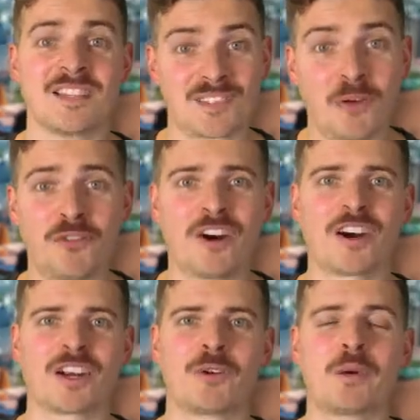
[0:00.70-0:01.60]
So
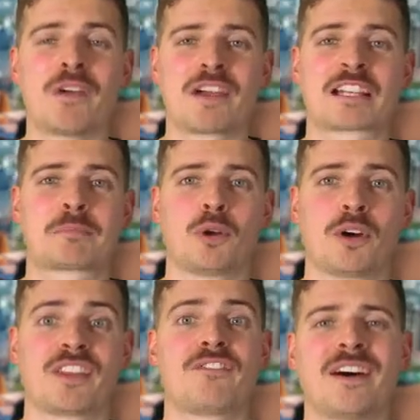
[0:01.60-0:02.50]
far, we have
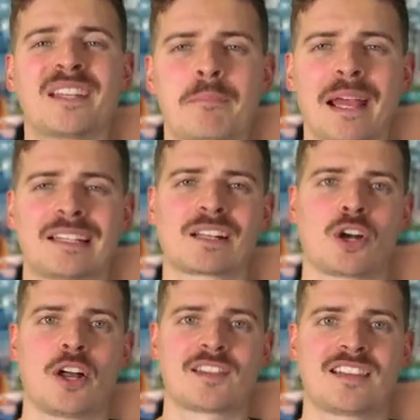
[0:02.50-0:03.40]
explored the fundamental
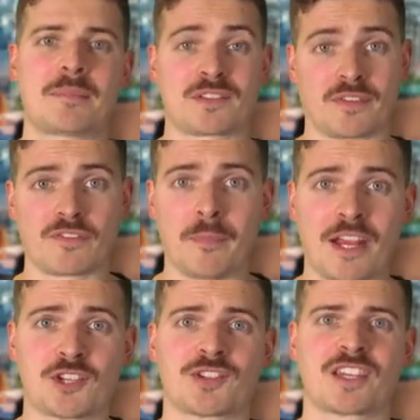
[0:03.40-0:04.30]
concepts of
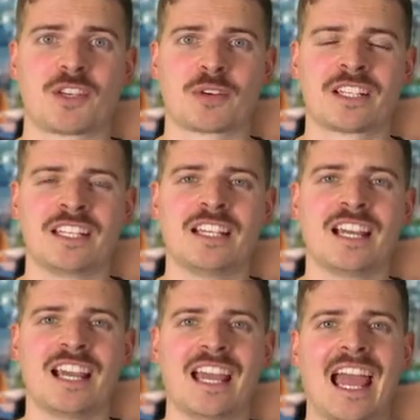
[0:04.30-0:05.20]
information security
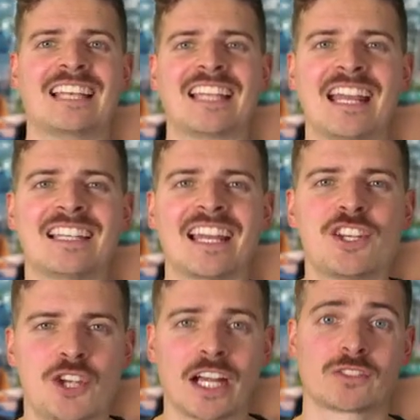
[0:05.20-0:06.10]
and gained a
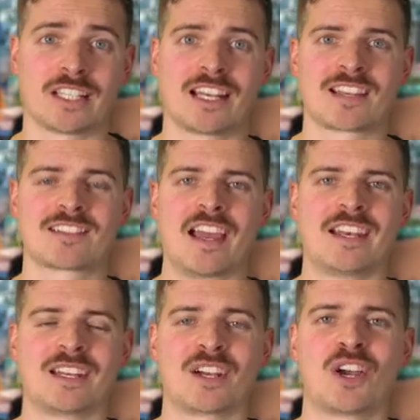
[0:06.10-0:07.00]
general
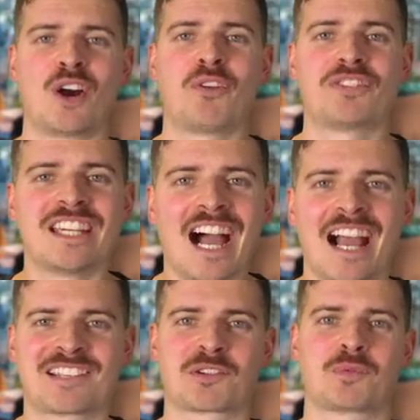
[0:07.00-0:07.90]
understanding of the
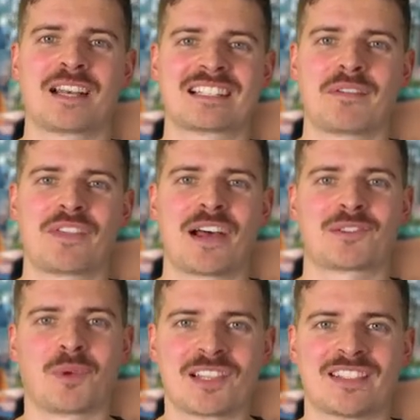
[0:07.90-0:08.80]
ISO
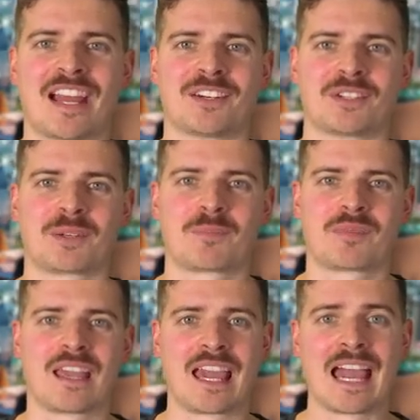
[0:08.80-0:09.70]
27001 standard.
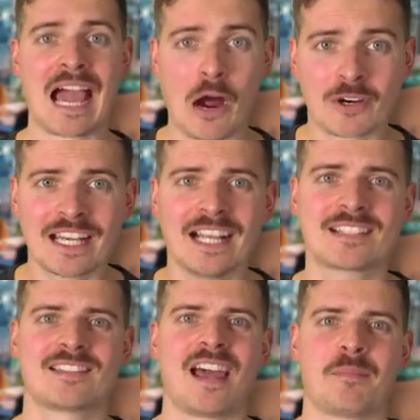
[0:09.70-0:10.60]
Our
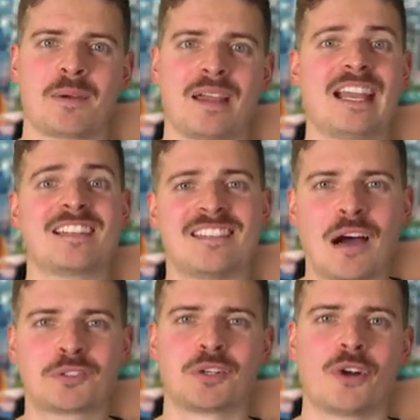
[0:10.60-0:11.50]
next step is
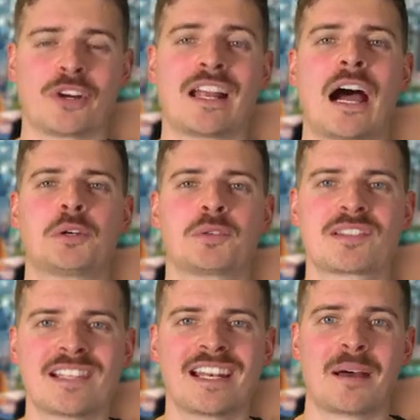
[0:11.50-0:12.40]
now to learn how to
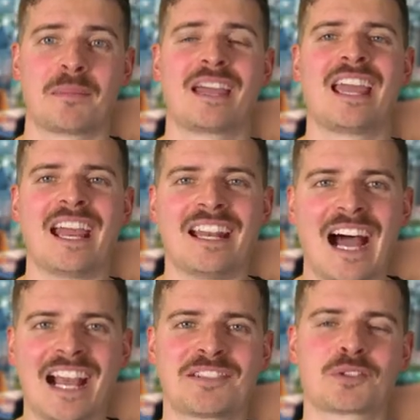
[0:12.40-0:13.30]
set up an
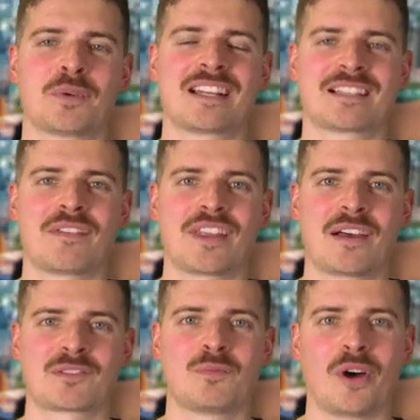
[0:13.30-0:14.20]
ISO
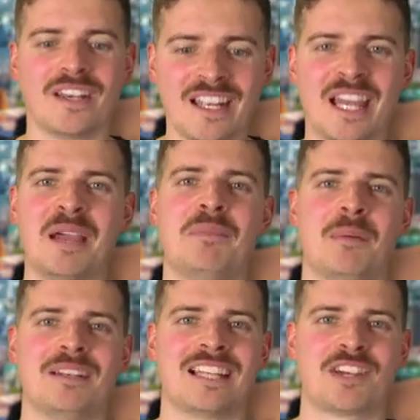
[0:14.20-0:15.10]
27001
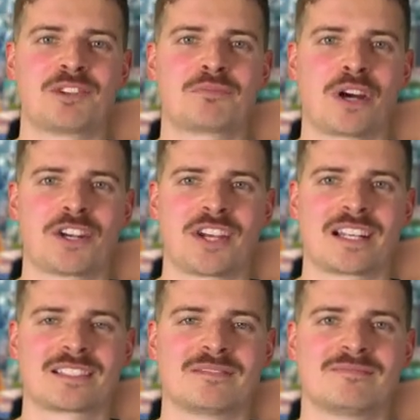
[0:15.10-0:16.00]
implementation
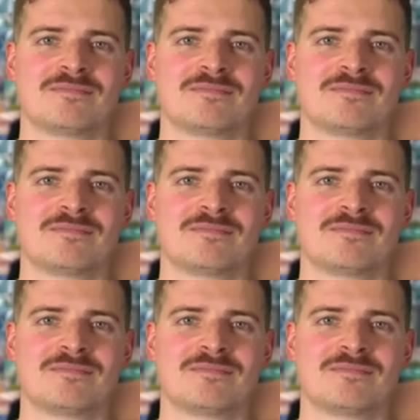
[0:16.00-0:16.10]
project.